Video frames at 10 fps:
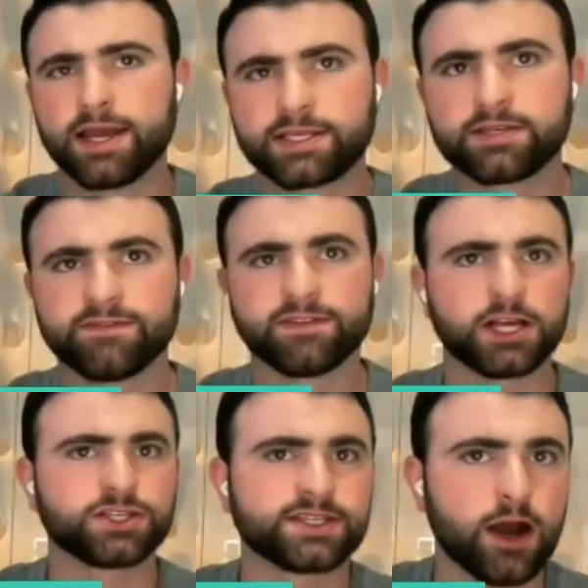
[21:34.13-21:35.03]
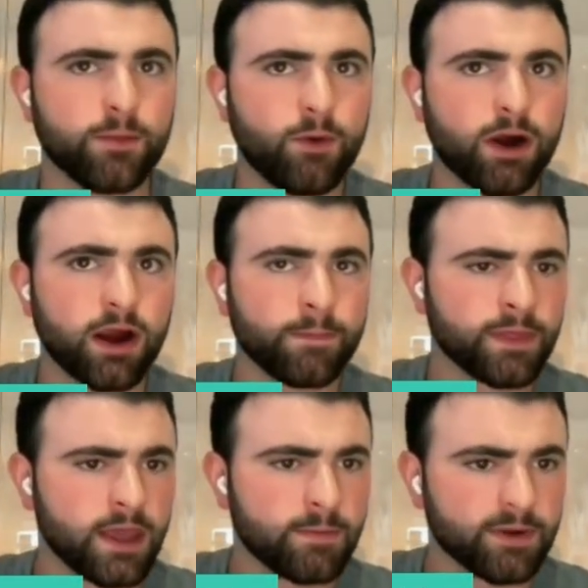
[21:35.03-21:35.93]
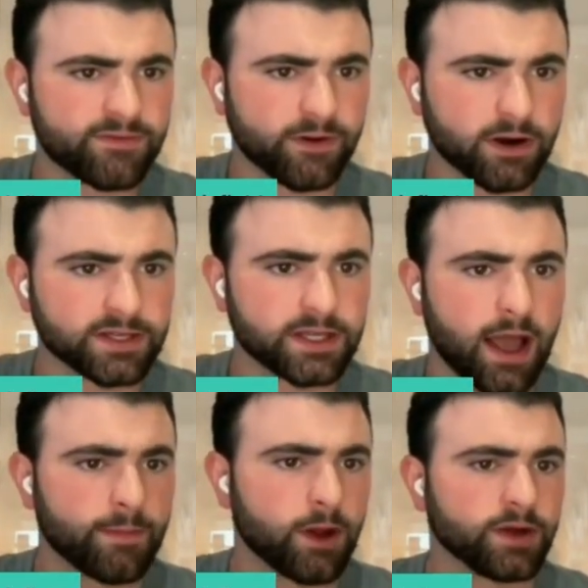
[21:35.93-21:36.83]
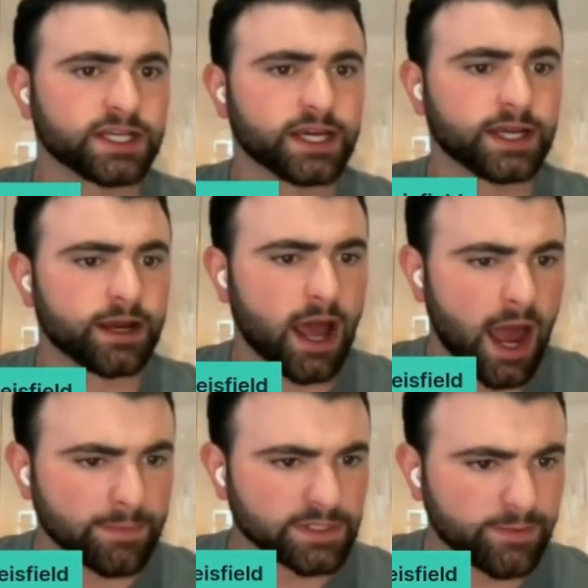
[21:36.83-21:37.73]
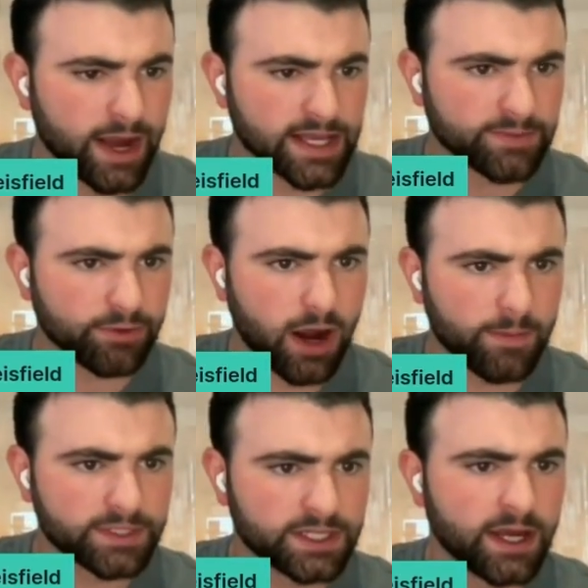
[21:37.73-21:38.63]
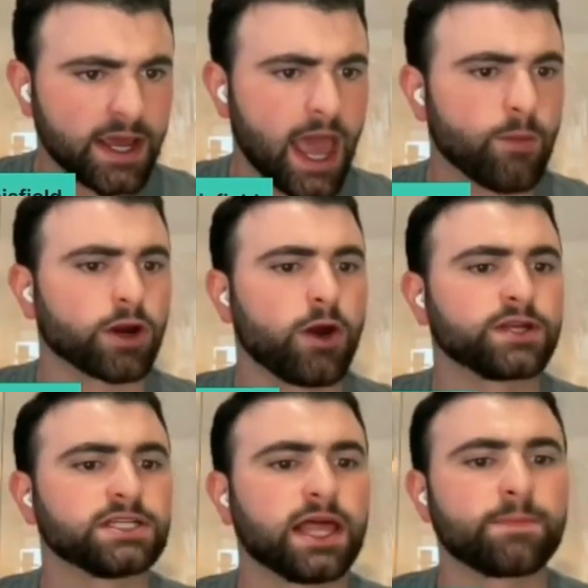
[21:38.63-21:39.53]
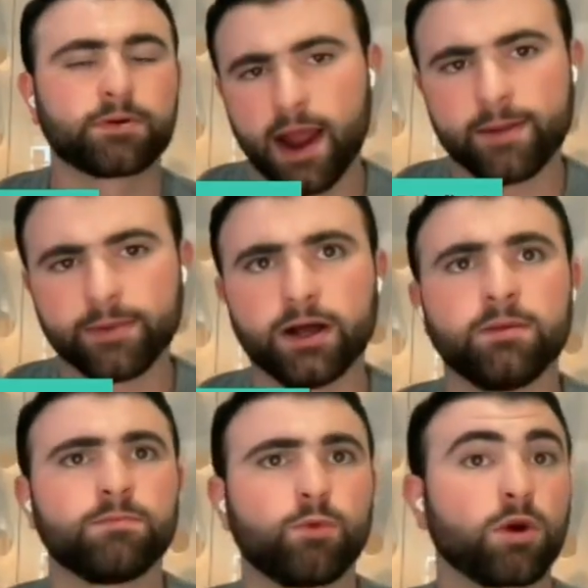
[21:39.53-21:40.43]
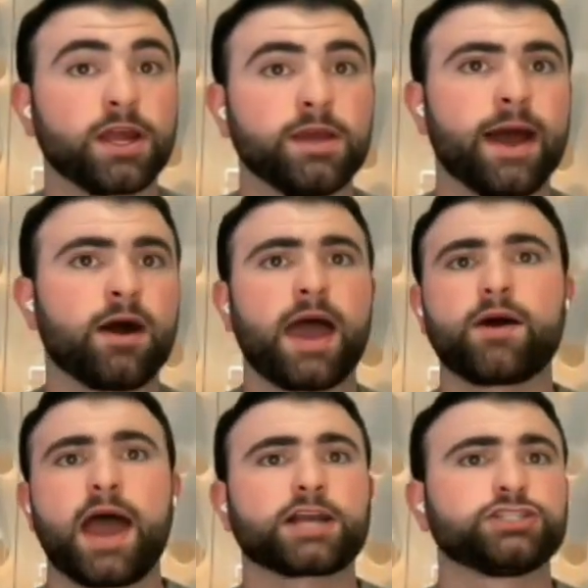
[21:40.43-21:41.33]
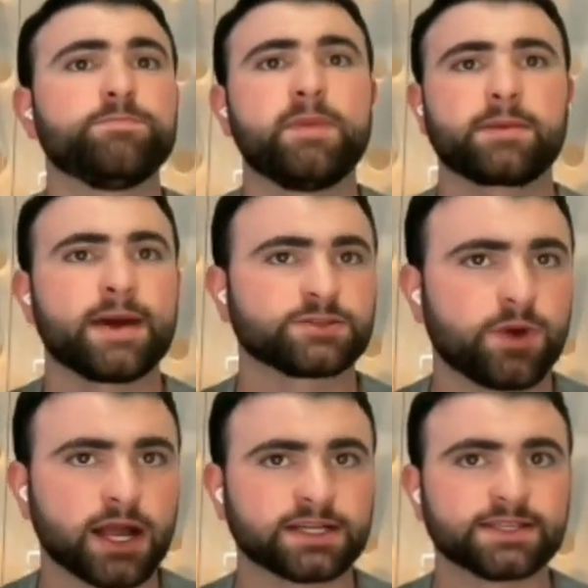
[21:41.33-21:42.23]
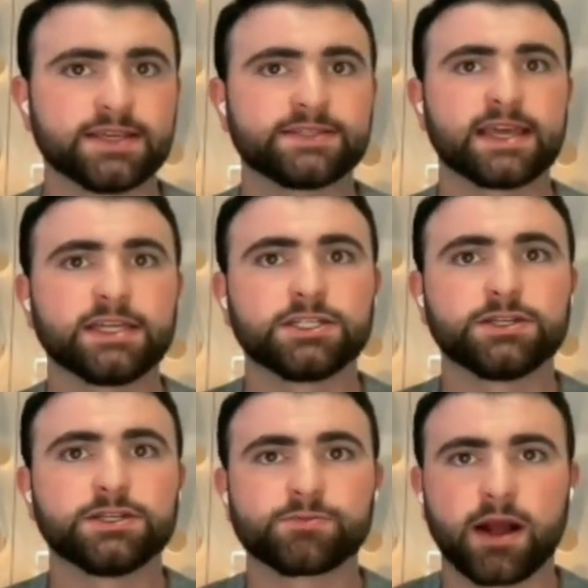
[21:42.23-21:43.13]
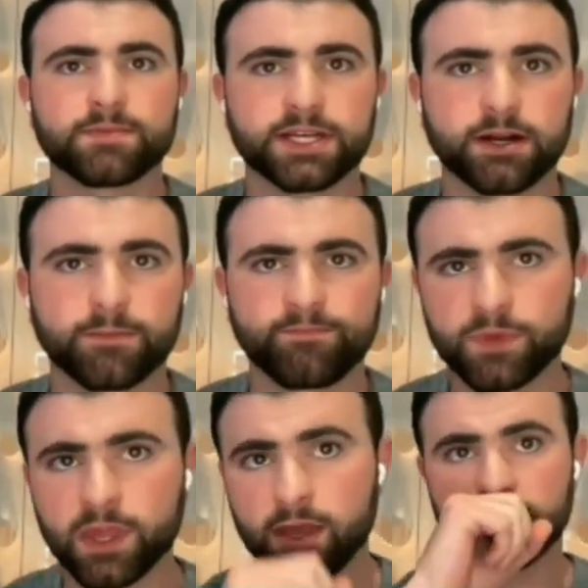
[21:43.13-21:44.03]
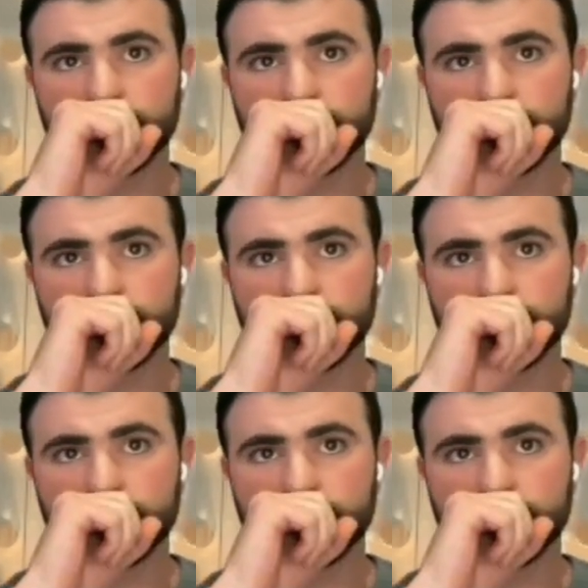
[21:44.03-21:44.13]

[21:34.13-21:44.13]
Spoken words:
I'd like to flesh this out more, but first I'm going to hit optimize prompt, and we're going to let Parabola worry about how to actually bake best practices into the prompts here.